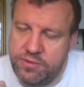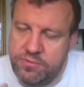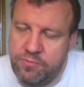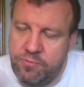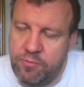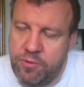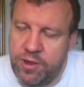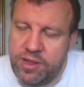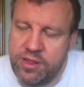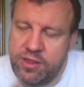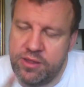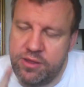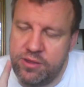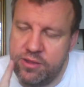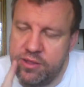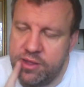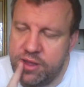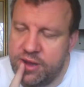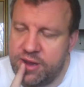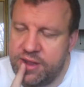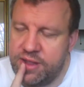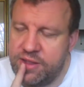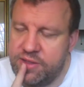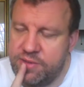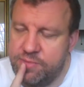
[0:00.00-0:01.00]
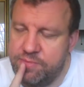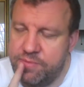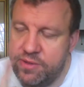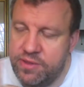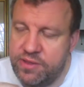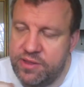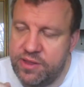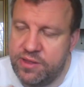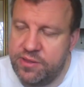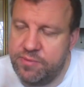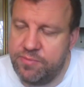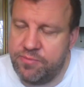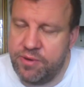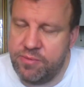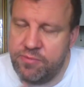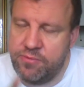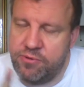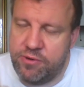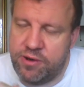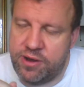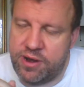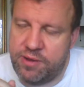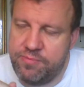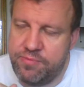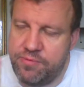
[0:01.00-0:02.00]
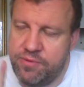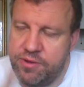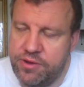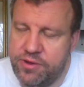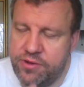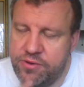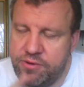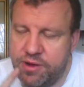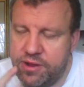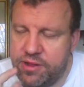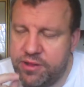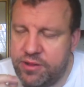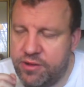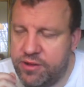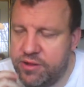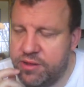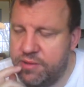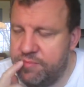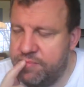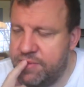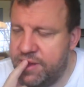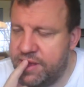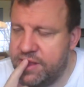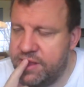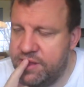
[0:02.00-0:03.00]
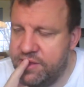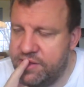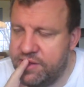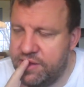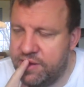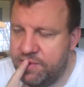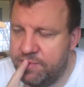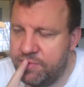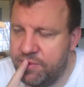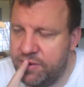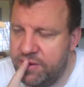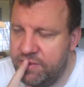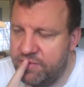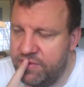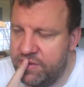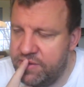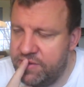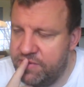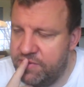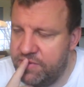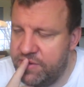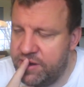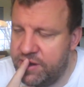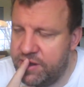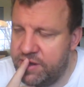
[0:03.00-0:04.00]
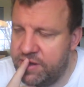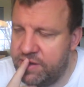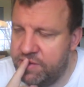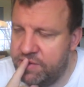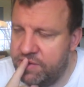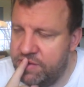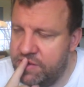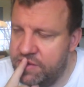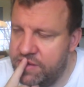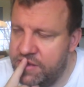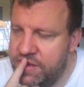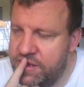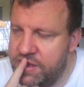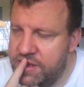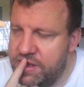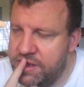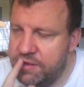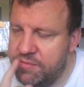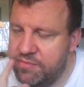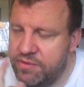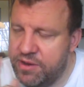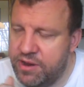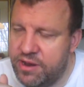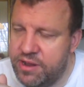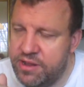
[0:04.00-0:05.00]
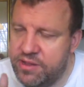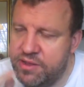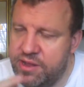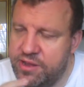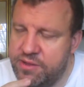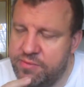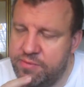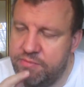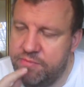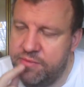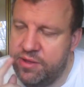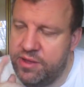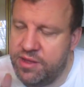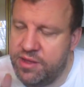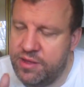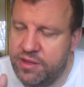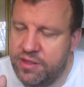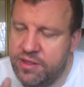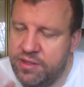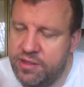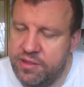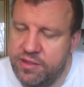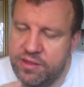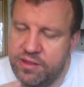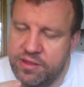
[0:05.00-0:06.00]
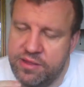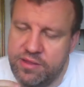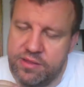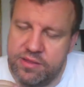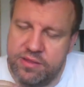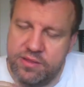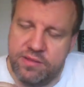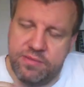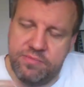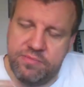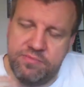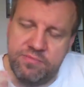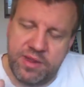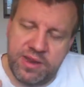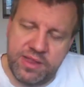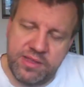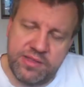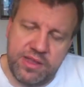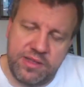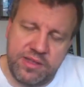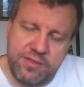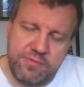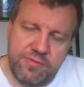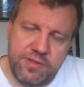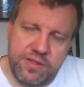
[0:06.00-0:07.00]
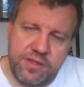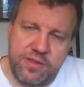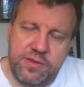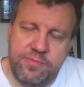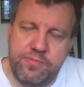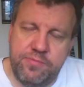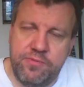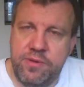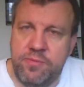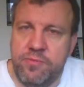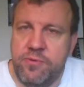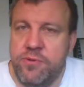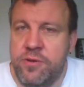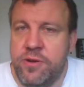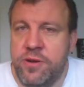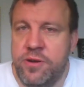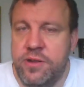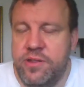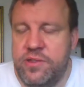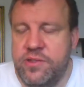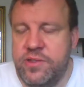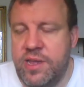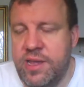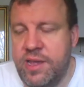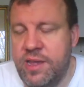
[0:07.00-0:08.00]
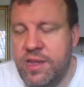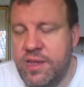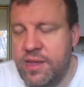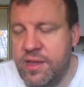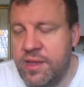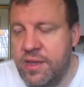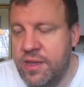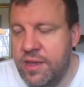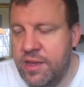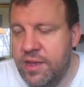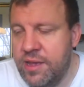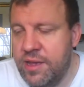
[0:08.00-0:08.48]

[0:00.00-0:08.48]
went to the United States Supreme Court, and I'm pretty sure I talked about this in a previous video, but the United States, many states went to the Supreme Court saying,